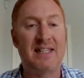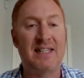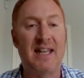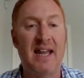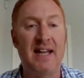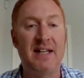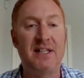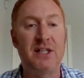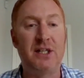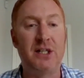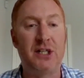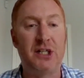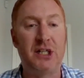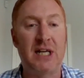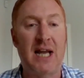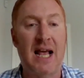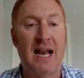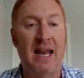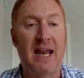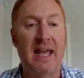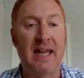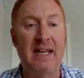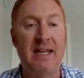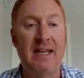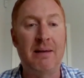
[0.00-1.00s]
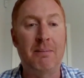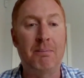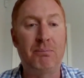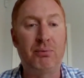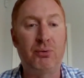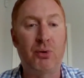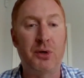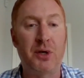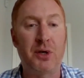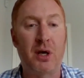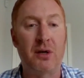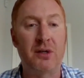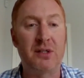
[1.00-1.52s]
catered chalet
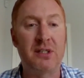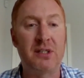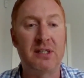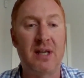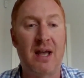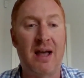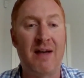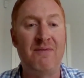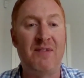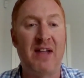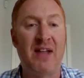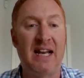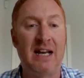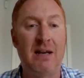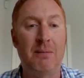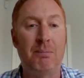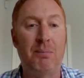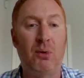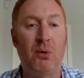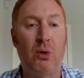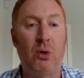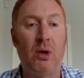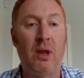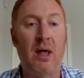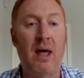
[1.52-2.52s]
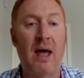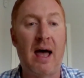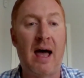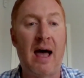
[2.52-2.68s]
products available